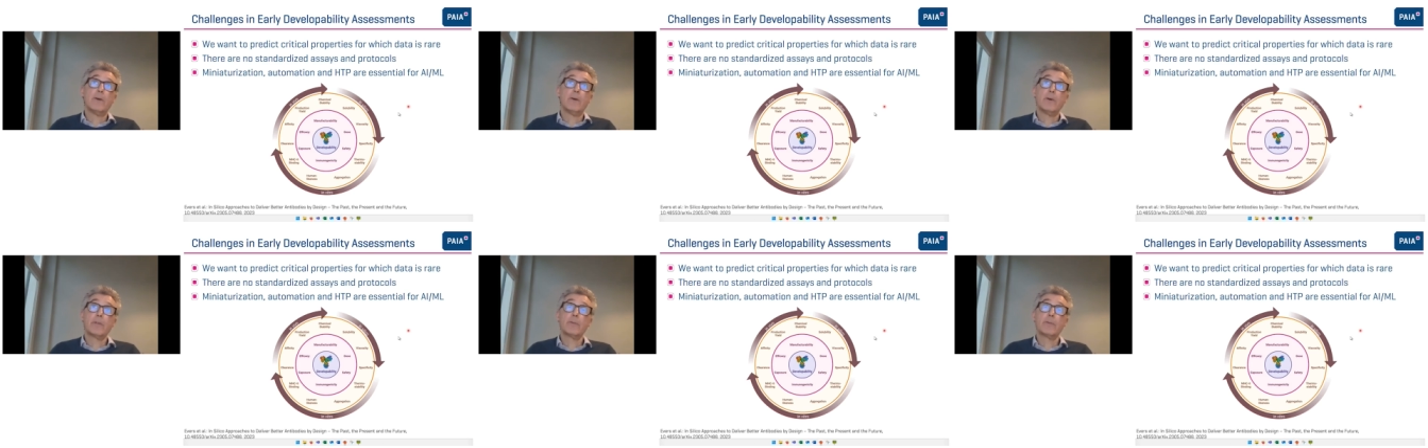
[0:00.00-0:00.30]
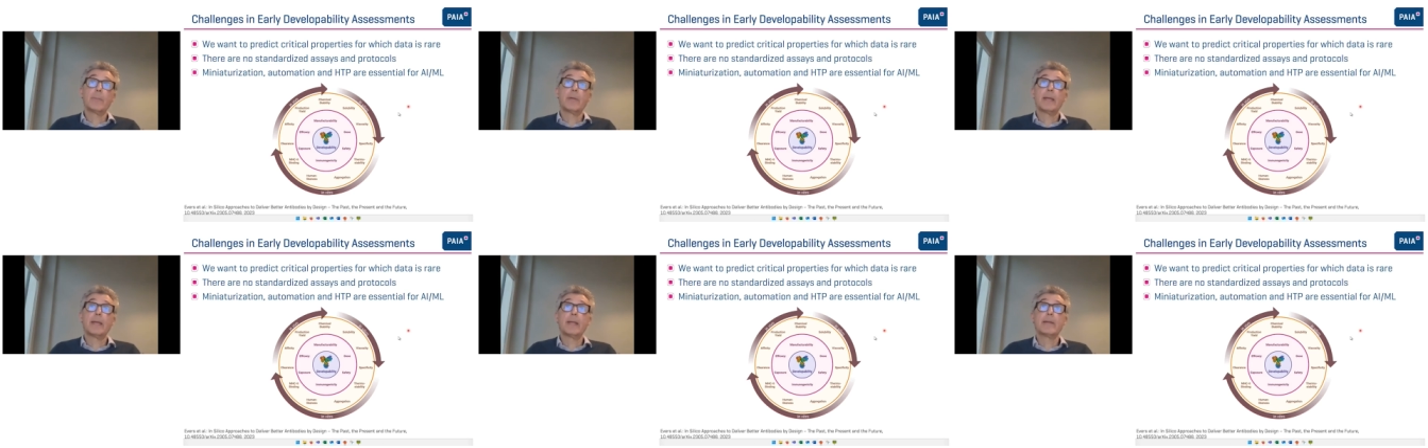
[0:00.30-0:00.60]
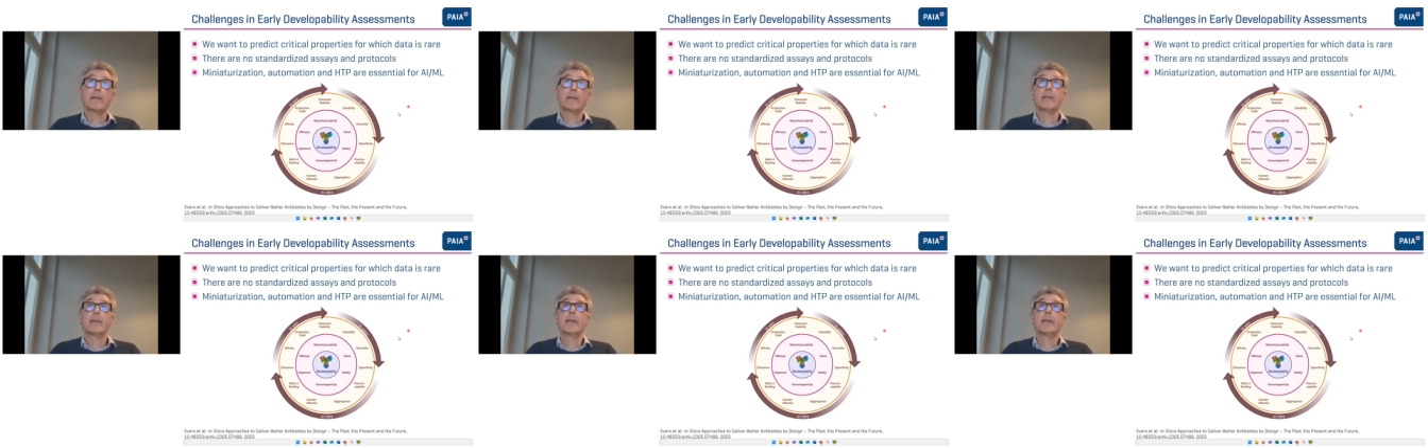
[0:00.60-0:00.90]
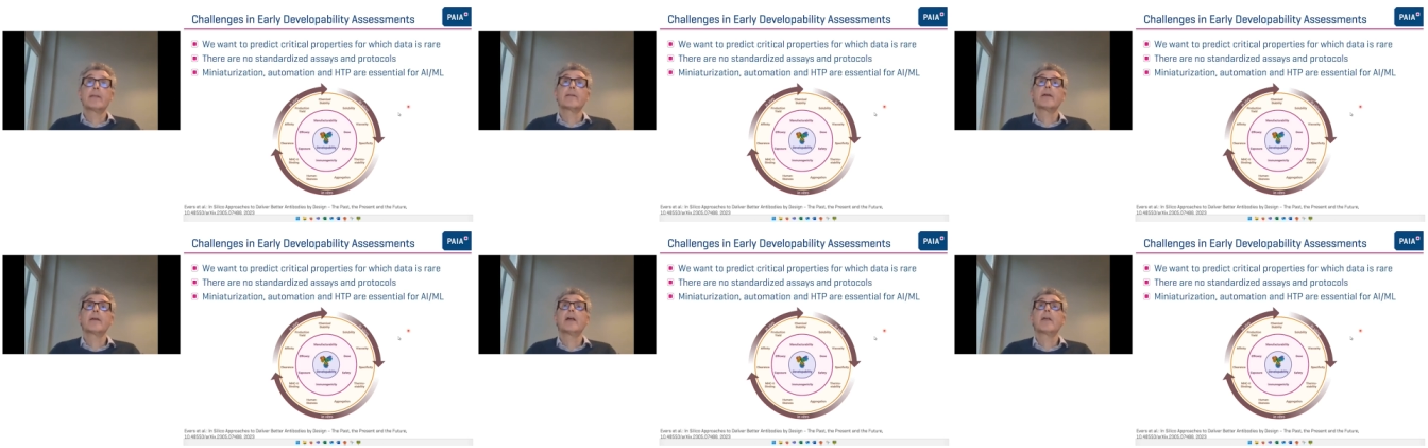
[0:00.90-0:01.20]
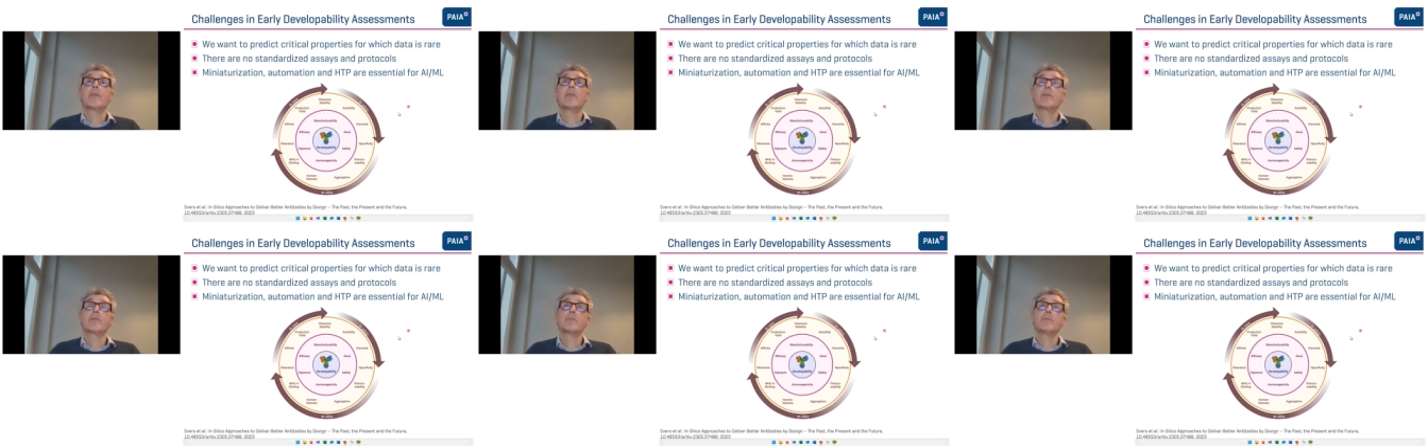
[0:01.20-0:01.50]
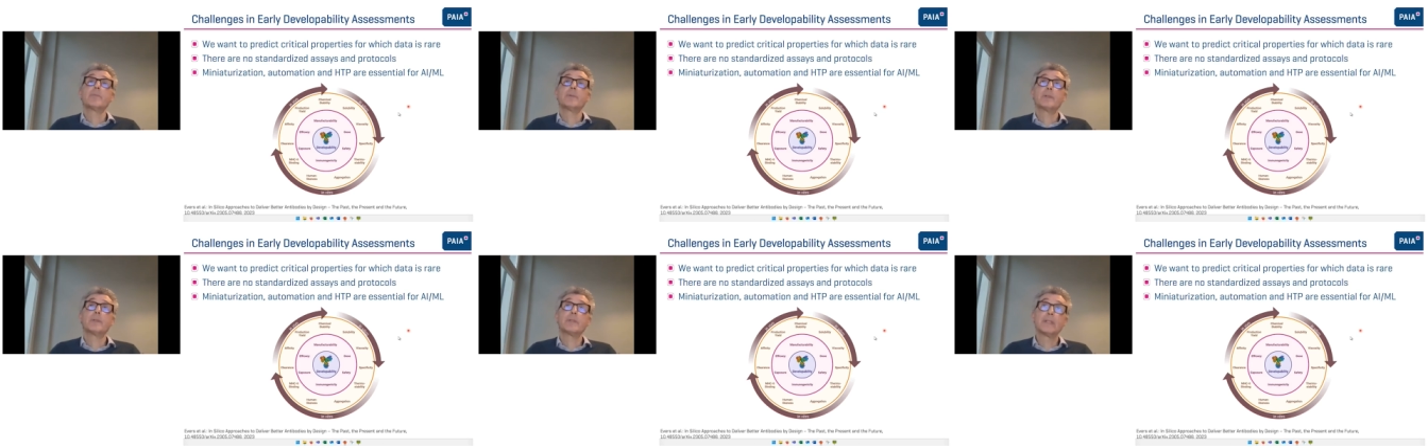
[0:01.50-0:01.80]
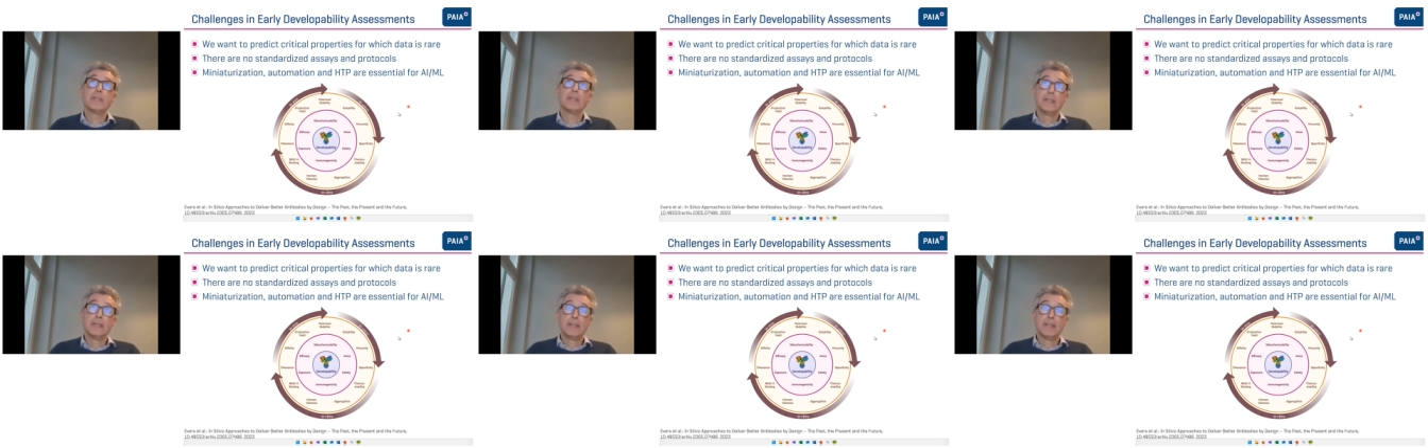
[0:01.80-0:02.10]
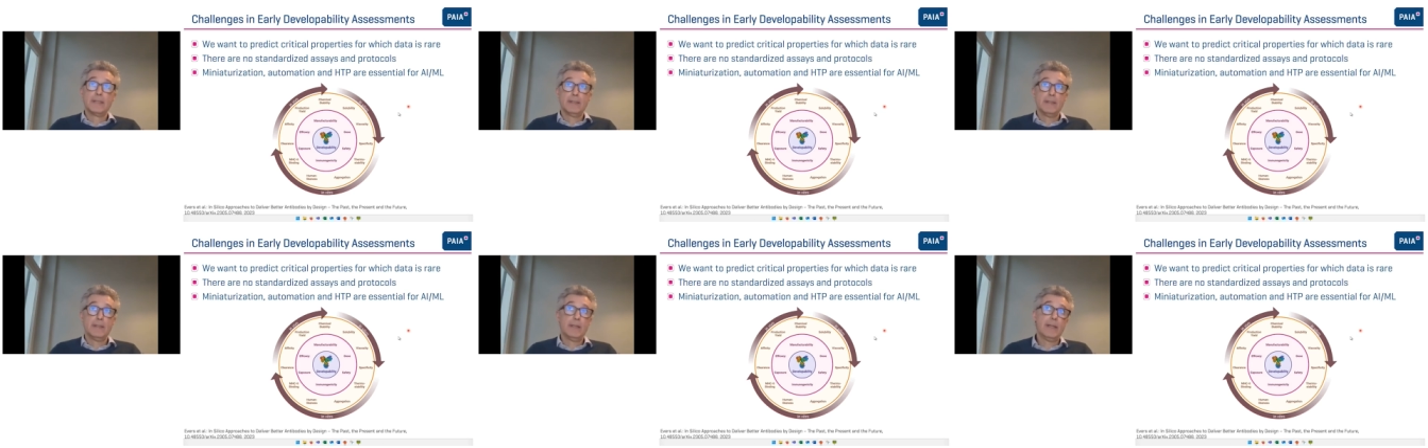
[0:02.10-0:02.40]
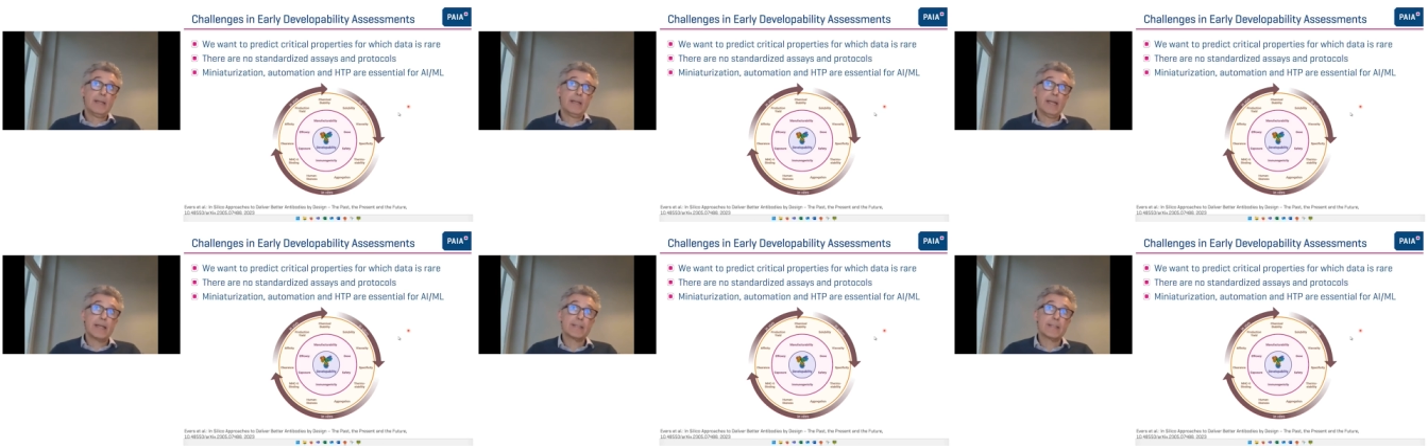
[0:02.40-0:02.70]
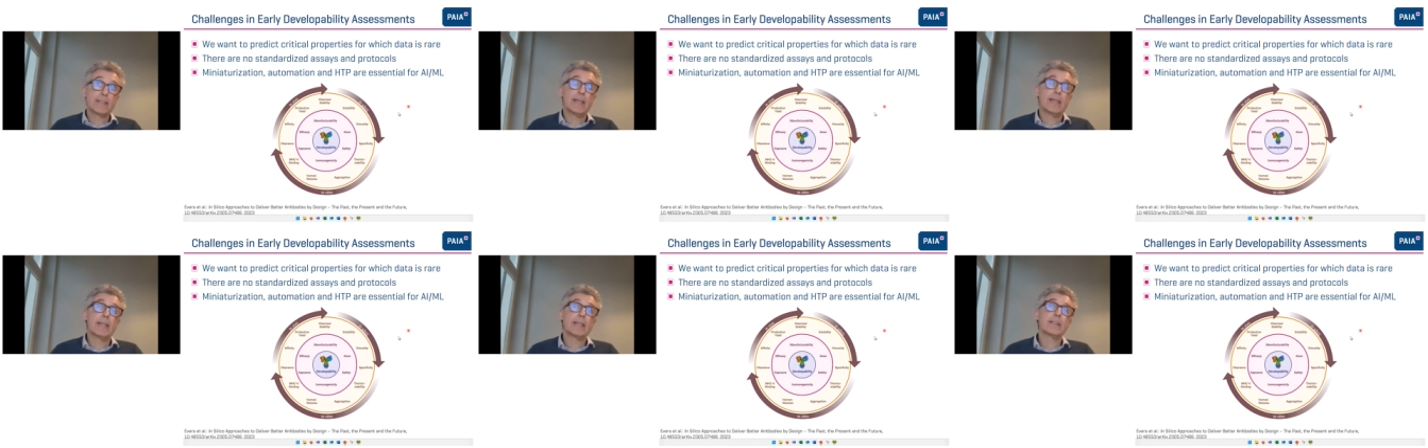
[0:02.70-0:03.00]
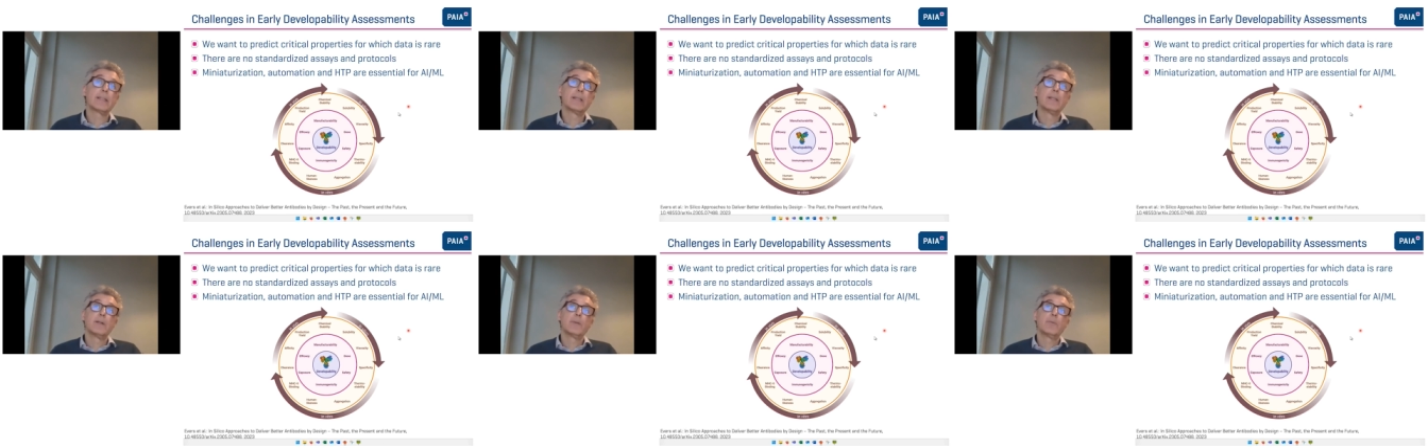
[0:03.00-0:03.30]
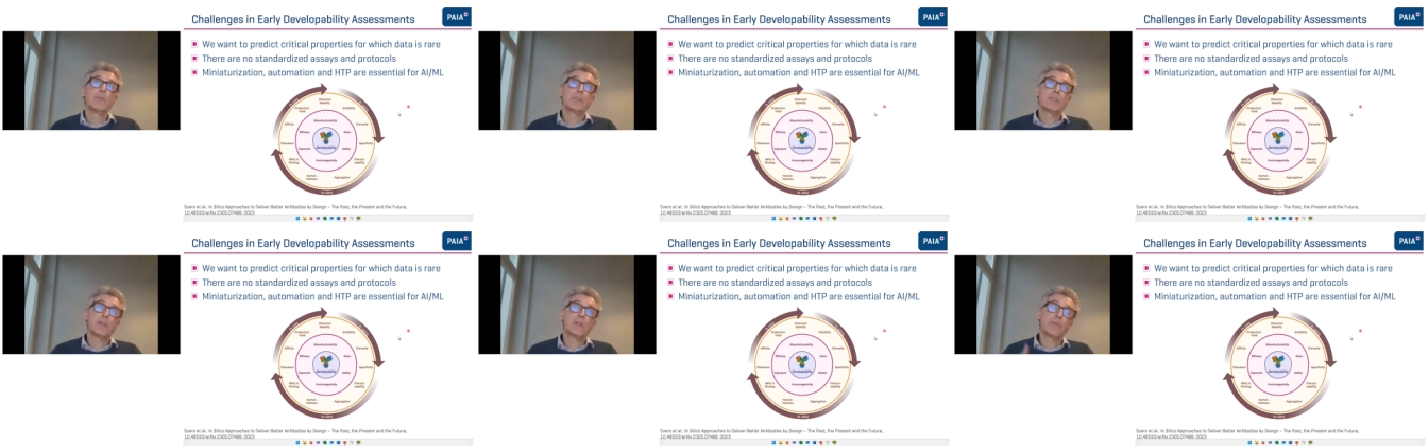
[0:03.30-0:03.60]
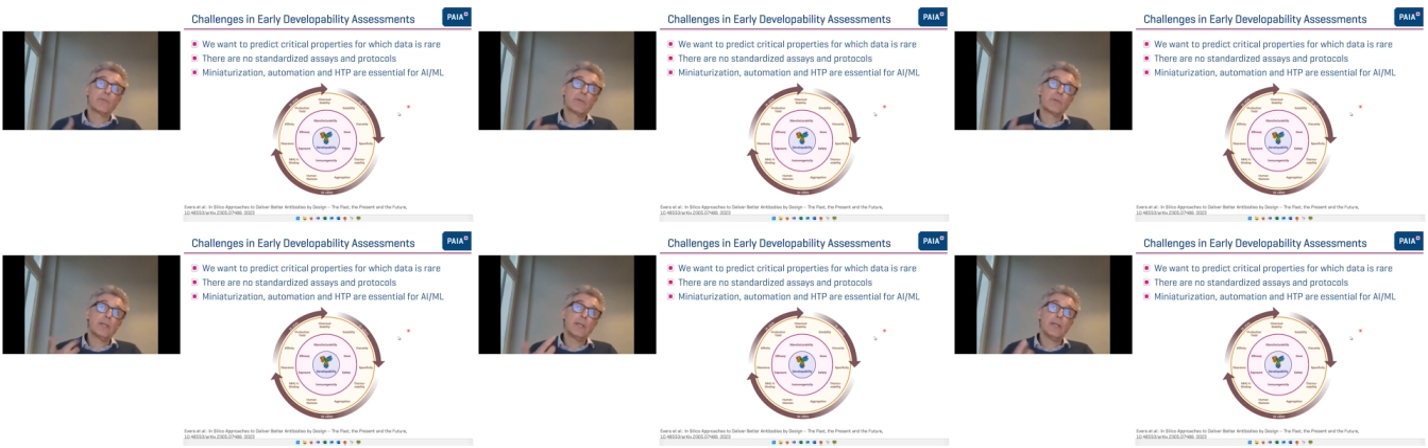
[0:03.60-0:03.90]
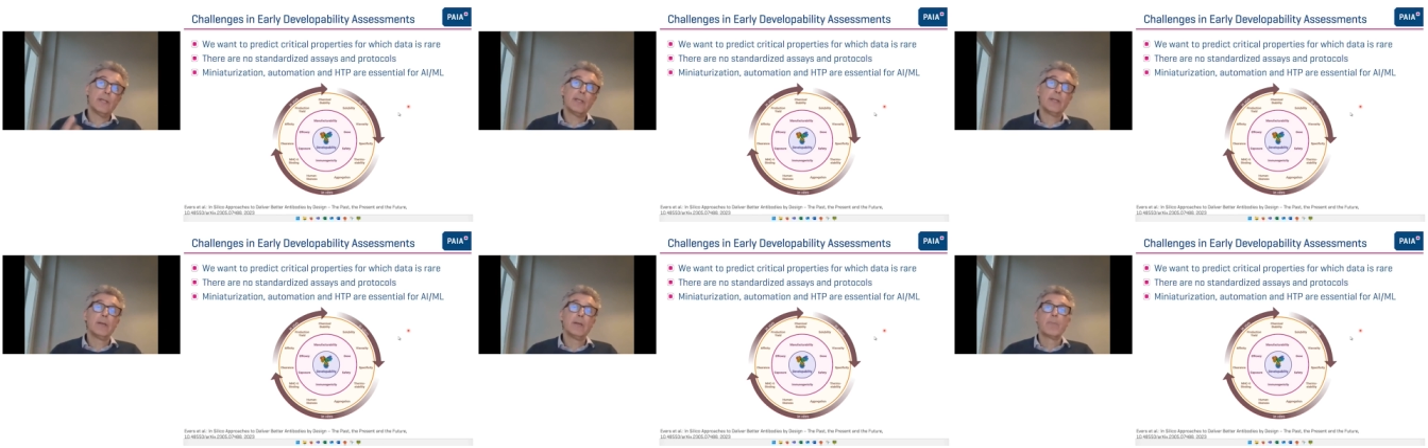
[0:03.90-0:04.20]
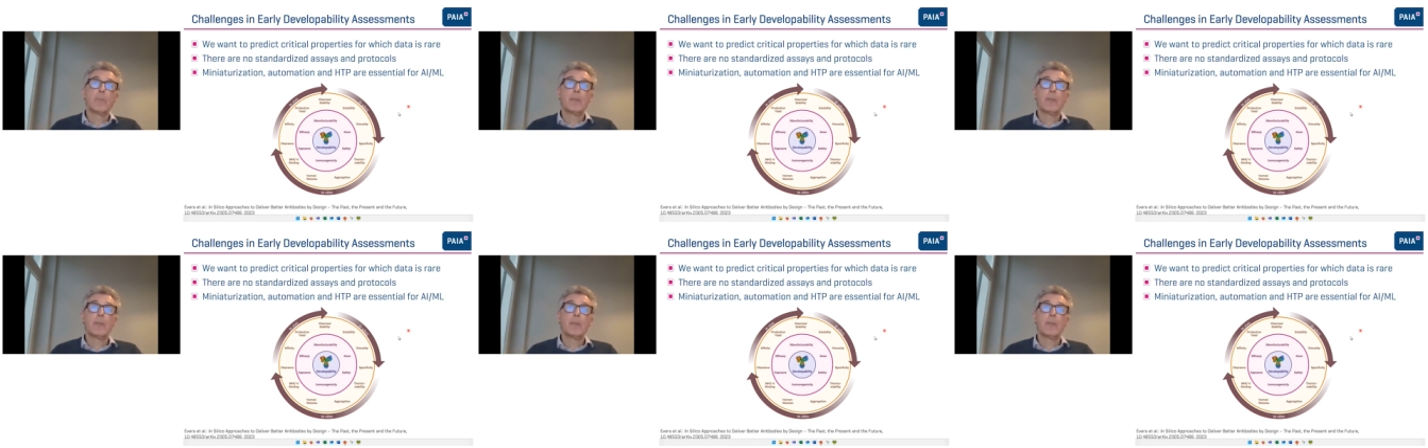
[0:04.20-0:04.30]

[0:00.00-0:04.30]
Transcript: automated, and high throughput assays, which are really